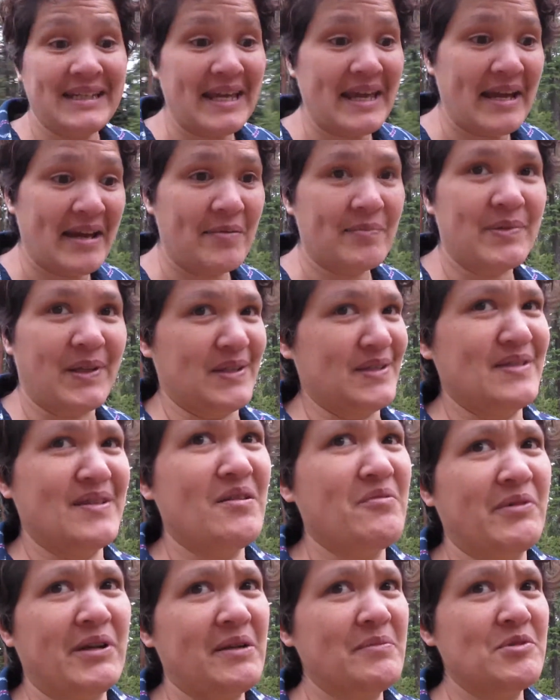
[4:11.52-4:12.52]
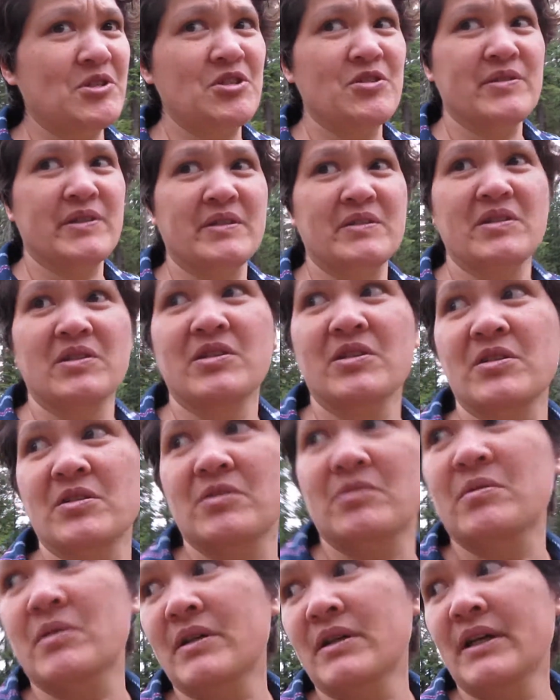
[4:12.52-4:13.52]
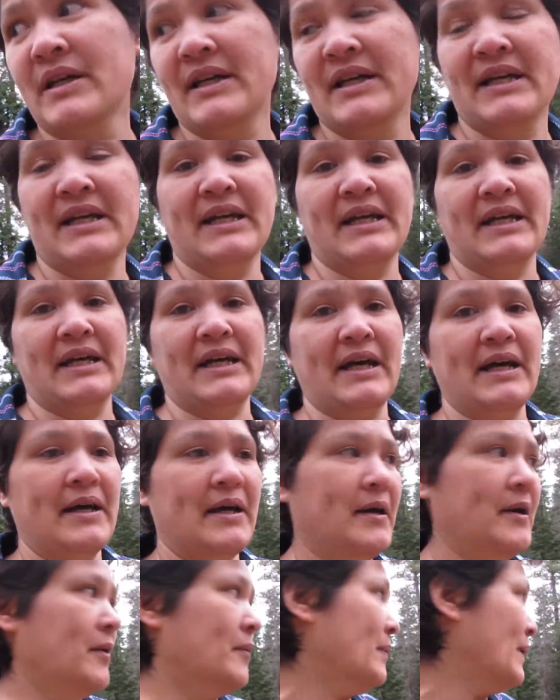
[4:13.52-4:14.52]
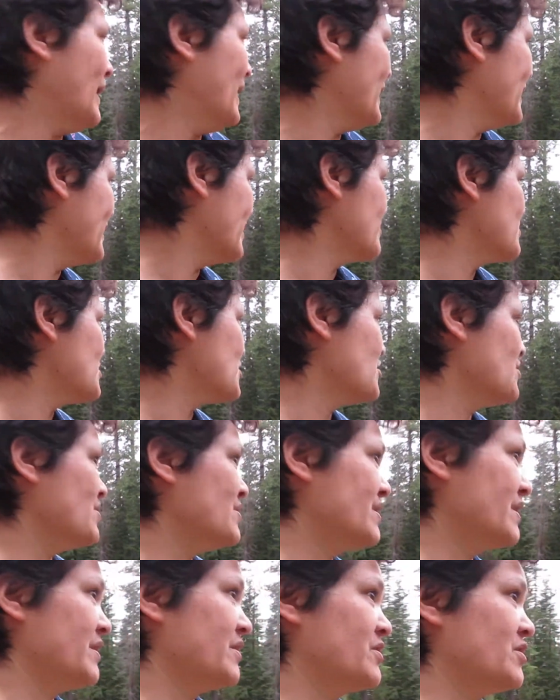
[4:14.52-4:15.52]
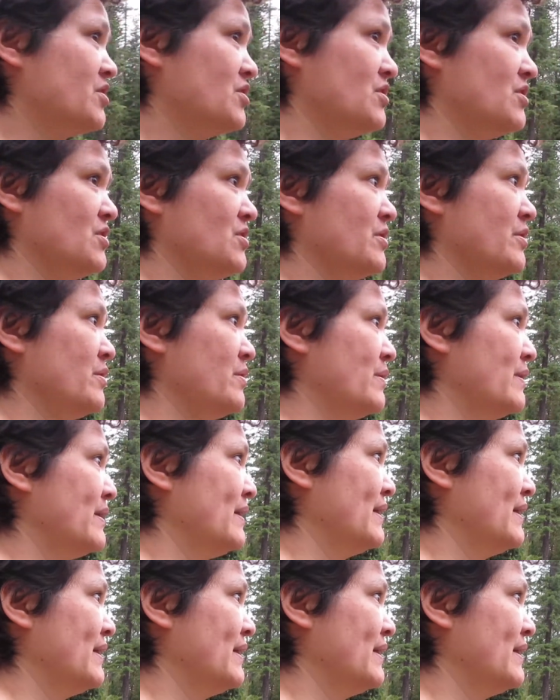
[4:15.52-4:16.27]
camp. That's not what I'm choosing to do. I am choosing to